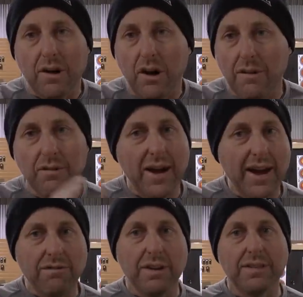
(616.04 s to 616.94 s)
over
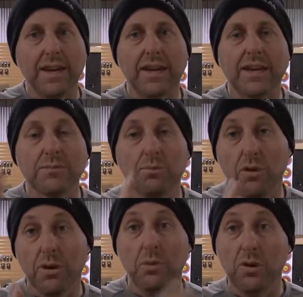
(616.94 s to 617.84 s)
everything, it's
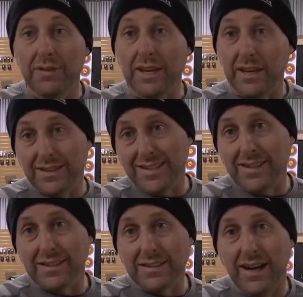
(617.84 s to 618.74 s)
more important that you can
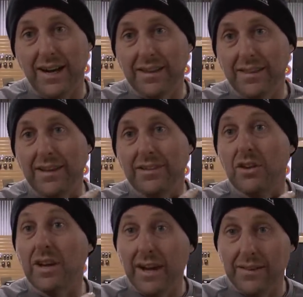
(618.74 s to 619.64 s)
see the target than
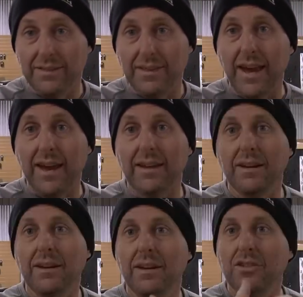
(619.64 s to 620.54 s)
you
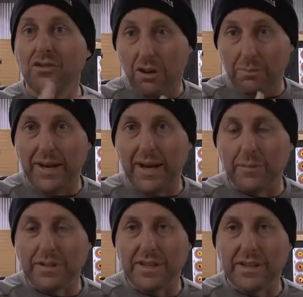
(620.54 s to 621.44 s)
than not being
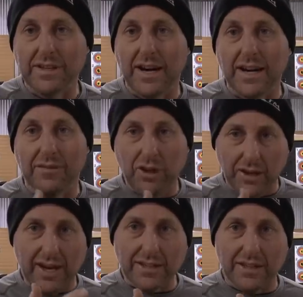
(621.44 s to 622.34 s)
able to see the target. If you
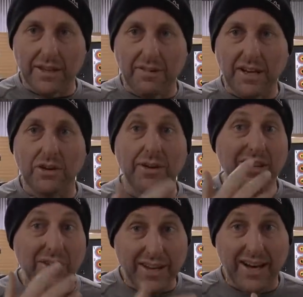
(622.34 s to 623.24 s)
get to the venue
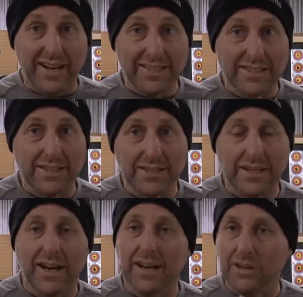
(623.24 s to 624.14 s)
and you can't see the
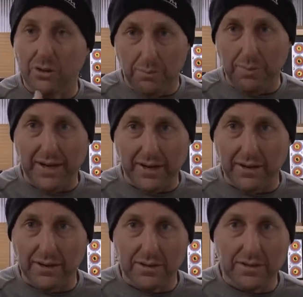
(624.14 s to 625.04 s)
target, you're
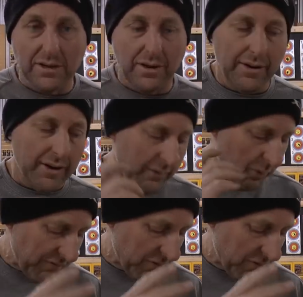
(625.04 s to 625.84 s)
buggered. So I went